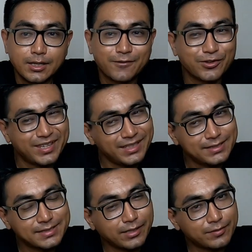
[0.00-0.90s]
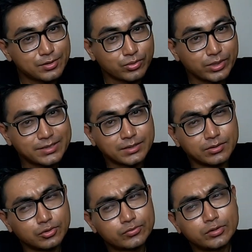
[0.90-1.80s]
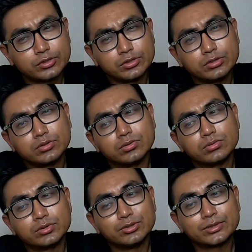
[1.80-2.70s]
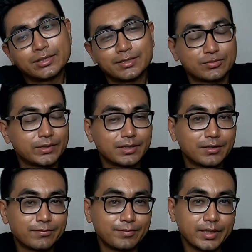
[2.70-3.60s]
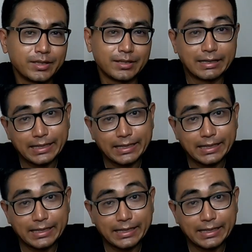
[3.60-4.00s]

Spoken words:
If you think these kind of stories are useful to you, you can as well give me a